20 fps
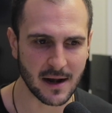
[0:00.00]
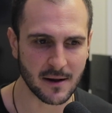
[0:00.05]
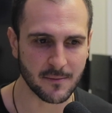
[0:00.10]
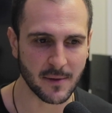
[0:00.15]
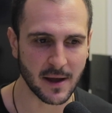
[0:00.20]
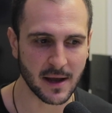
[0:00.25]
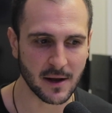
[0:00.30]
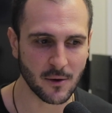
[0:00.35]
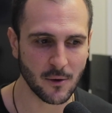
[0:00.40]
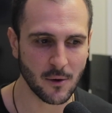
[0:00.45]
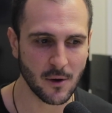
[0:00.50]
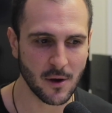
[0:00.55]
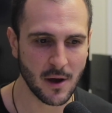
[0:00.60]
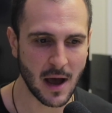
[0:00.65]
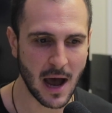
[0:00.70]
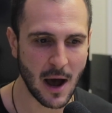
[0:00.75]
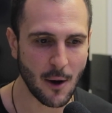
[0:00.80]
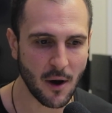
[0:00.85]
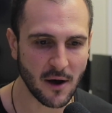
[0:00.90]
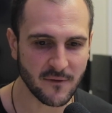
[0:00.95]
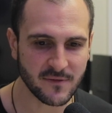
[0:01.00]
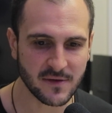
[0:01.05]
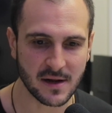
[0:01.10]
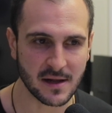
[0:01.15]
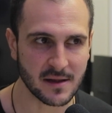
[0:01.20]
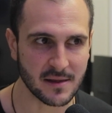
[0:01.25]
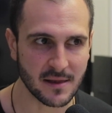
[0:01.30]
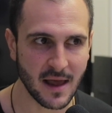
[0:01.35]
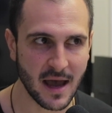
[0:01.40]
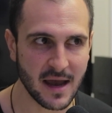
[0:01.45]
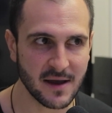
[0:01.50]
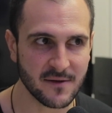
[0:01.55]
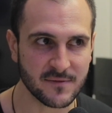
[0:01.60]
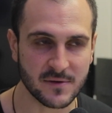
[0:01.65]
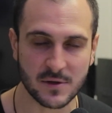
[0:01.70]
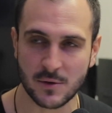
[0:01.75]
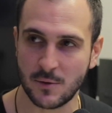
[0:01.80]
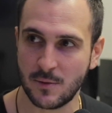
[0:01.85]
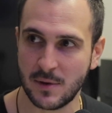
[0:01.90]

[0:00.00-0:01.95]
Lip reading: I'm like, how often in life do